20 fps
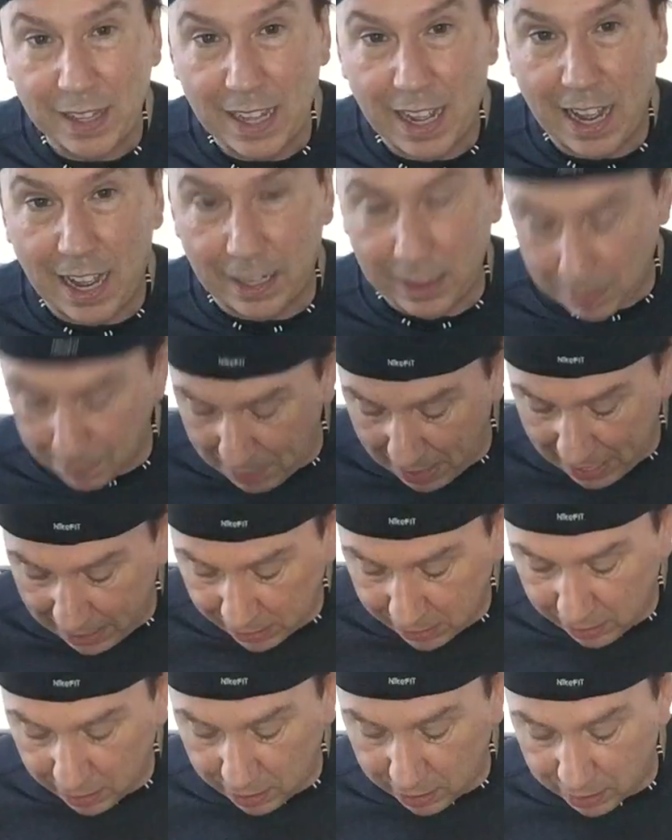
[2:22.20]
on the
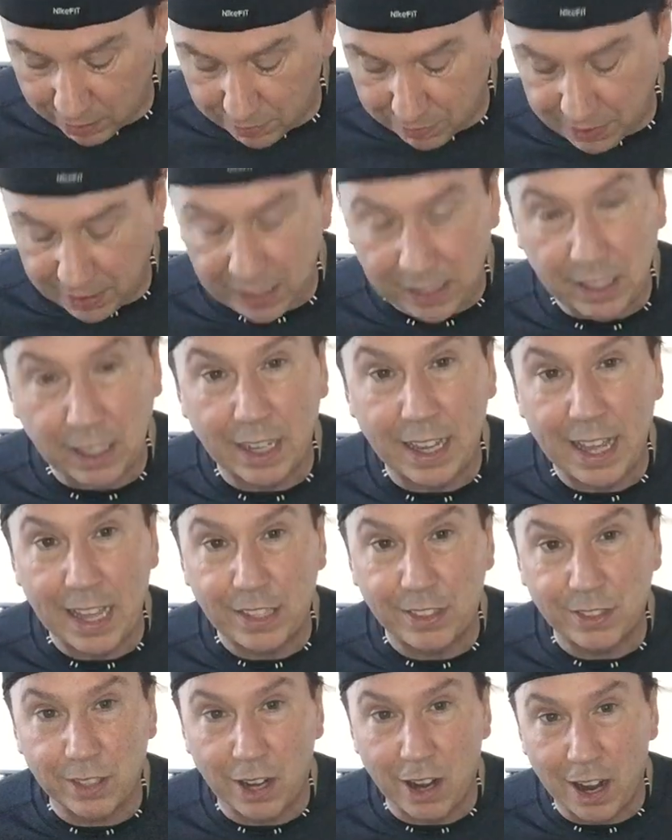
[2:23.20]
back of the
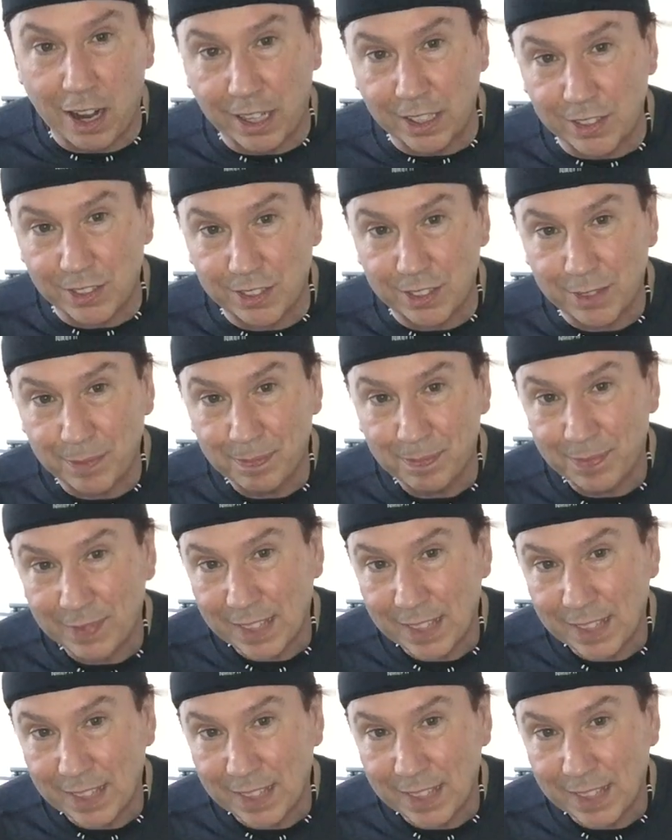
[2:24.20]
Ace of Hearts.